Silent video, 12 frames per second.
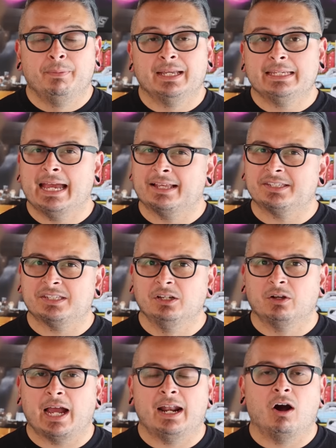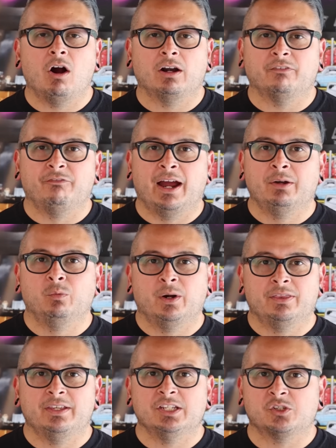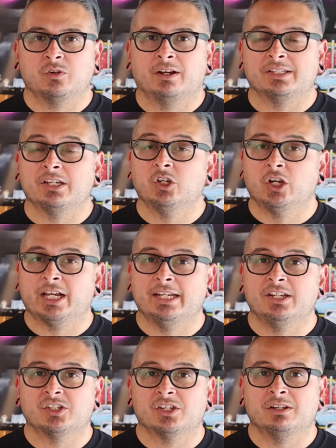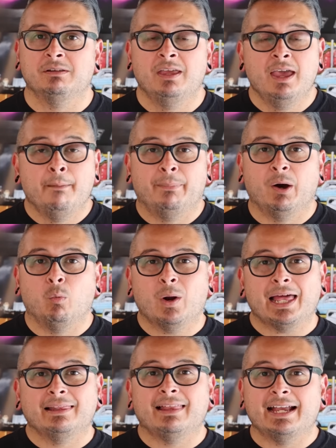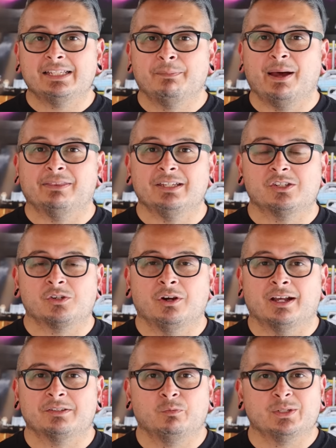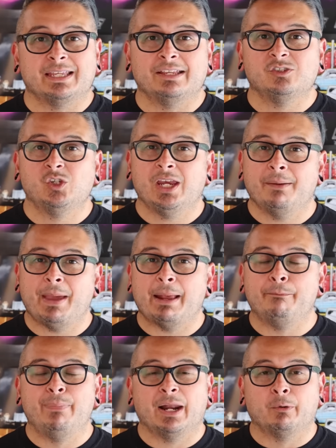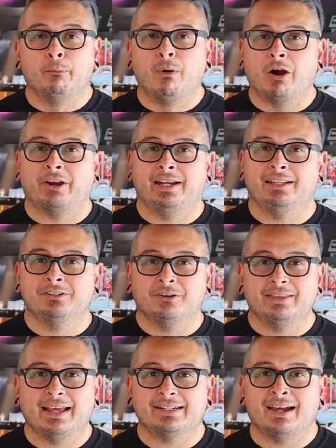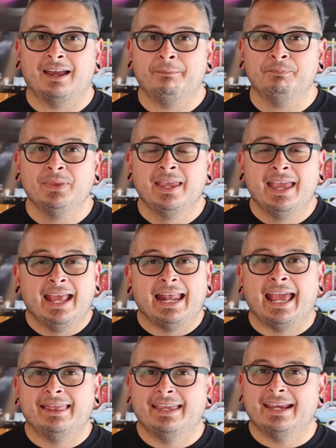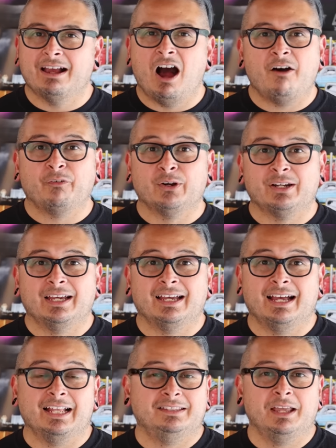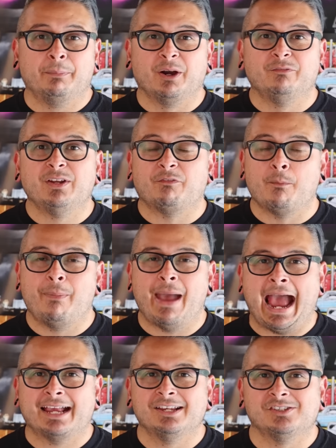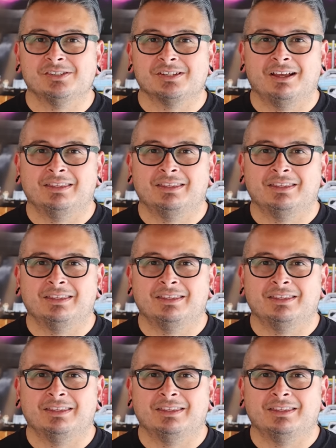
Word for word: But yeah, it's still kind of hard to find one of these trucks in good condition. But what I liked about these trucks was that GM had better marketing during that time, and they offered a, uh, a number of different packages